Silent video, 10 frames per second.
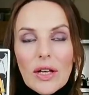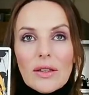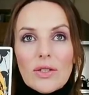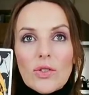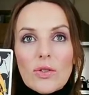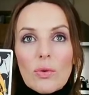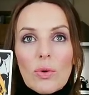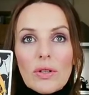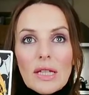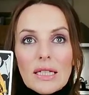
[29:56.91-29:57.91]
This is the
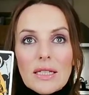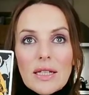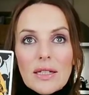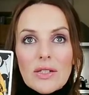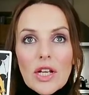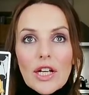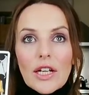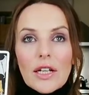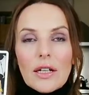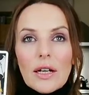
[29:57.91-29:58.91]
one that says,
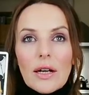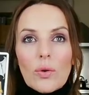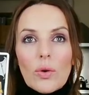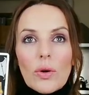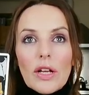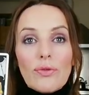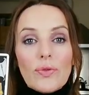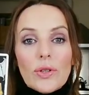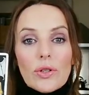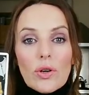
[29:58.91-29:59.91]
if
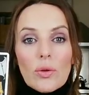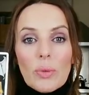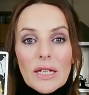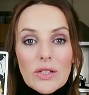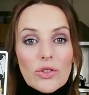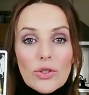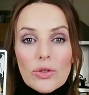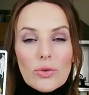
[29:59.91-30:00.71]
you're going places, do you